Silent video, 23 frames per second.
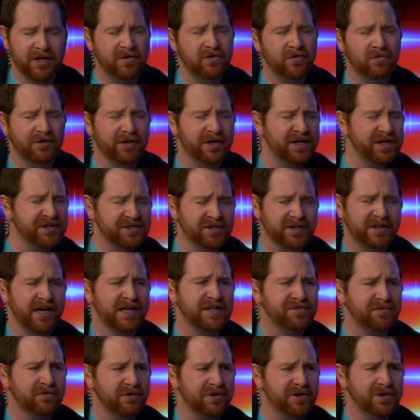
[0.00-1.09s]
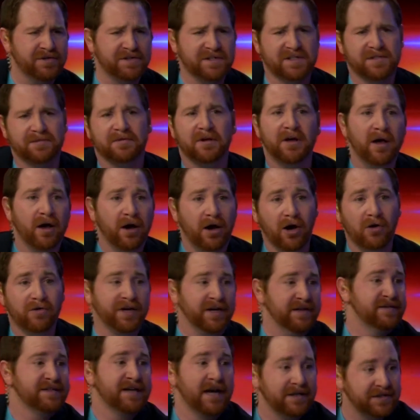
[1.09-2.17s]
into it, each of the last 4 years, it's, oh,
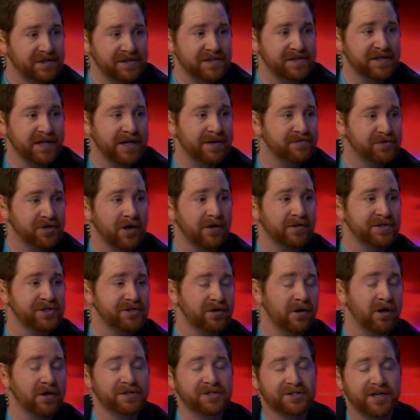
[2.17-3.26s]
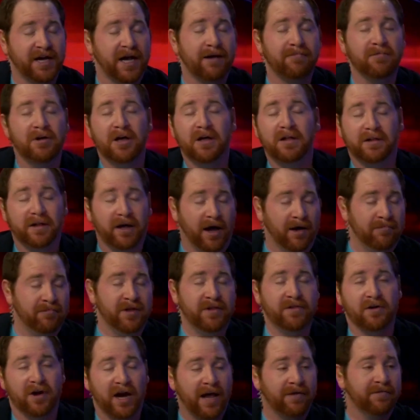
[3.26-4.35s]
can Texas save Charlie Strong's job? I
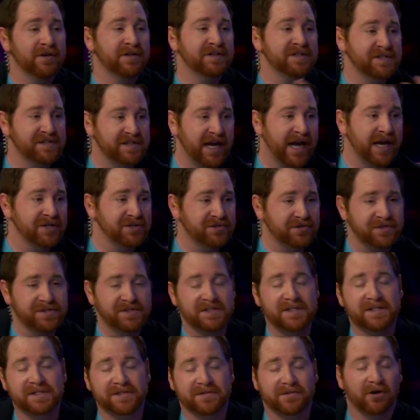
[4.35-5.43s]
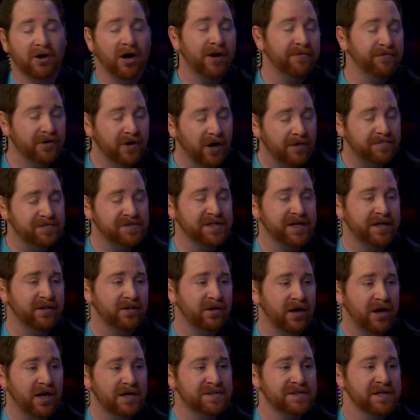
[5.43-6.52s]
mean, they're having a disastrous season. They're off an upset
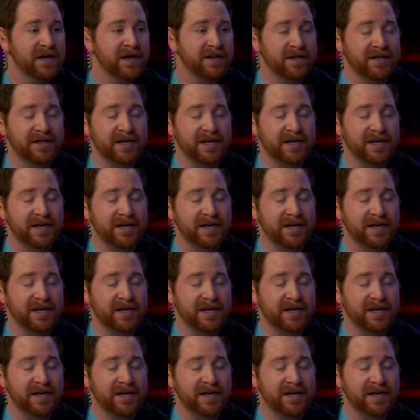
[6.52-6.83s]
loss. They